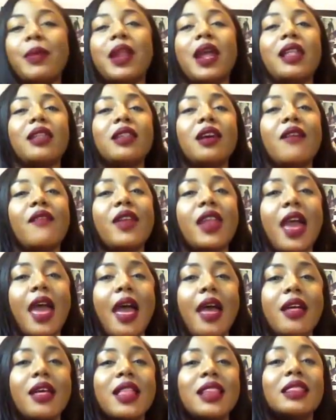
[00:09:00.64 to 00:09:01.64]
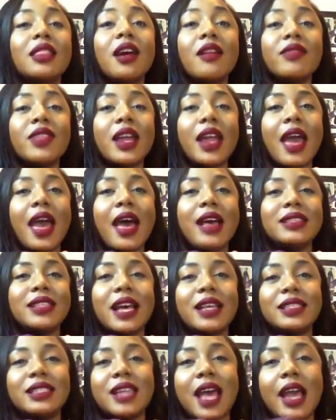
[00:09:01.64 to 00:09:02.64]
and I love it. I love that it has
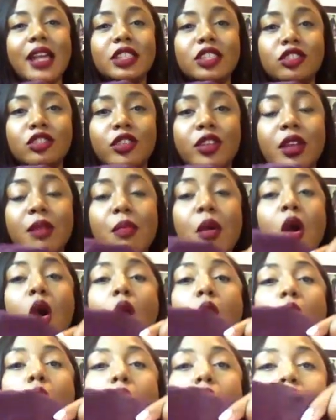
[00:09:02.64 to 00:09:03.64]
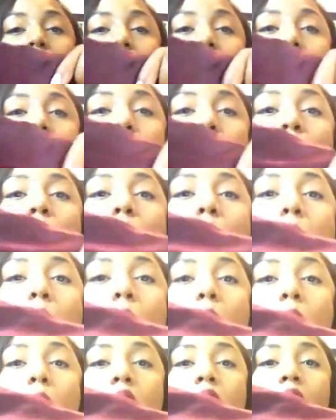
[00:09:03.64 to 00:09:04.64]
that satin trim also
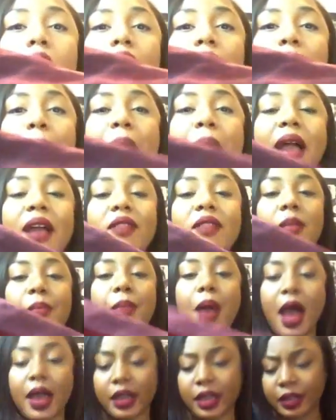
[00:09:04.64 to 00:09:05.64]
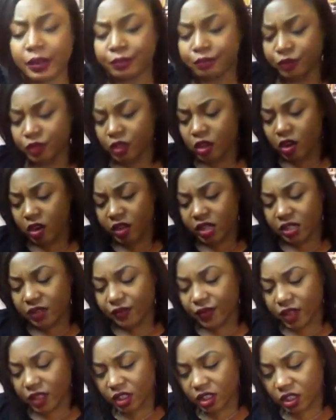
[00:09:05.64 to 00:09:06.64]
on the back of the pocket. Are these
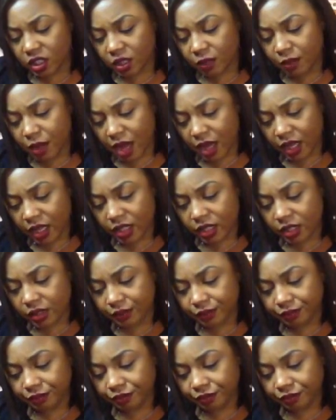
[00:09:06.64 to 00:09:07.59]
functioning pockets?